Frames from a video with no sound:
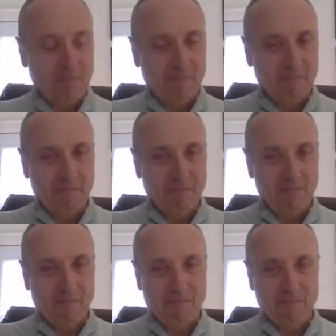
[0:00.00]
I've worked in
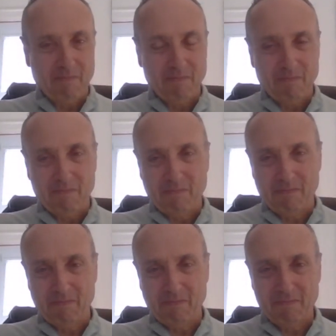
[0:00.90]
industry for a
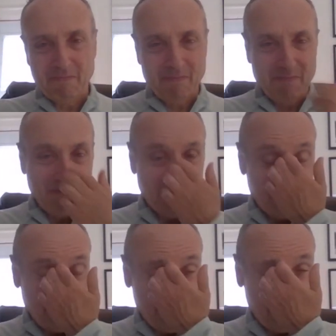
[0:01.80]
number of years, and
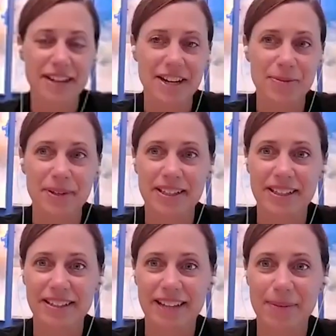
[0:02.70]
I've now been
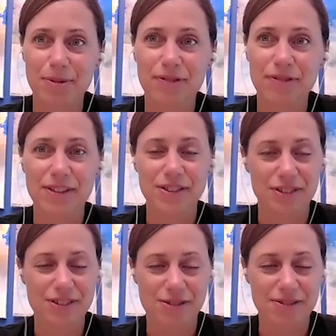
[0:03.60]
in professional
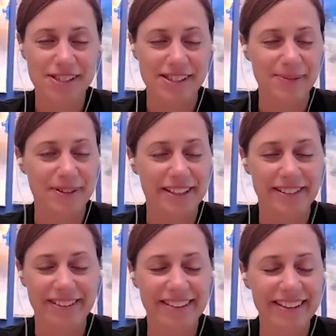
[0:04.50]
services working
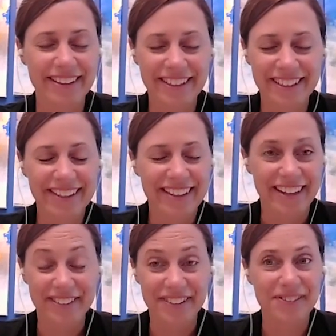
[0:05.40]
with
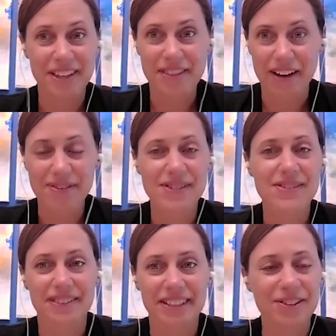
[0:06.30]
kind of literally thousands
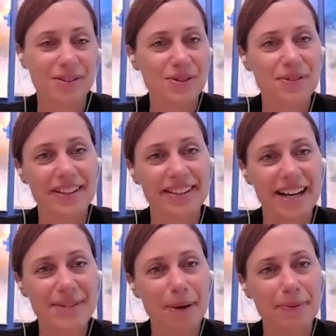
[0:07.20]
of leaders over the
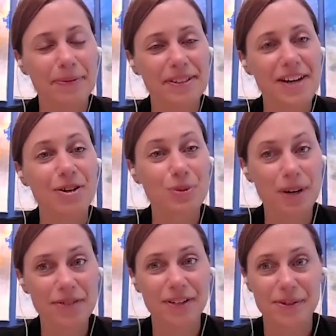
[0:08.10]
last probably 10 or
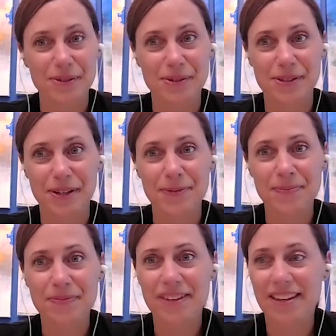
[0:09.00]
12 years or so.
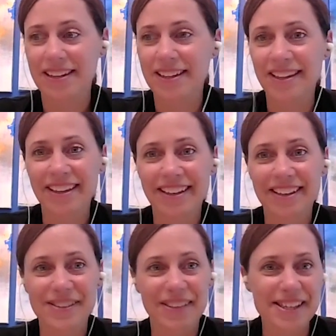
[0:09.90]

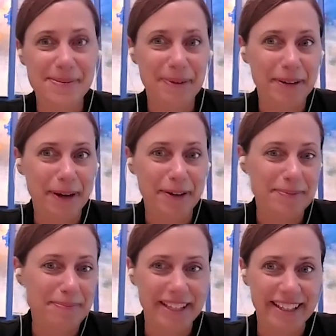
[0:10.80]
So that's a bit
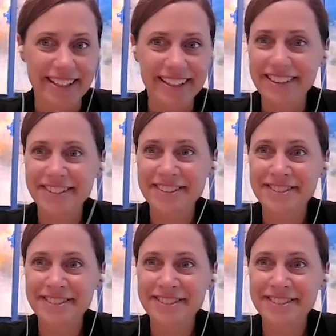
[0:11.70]
about me.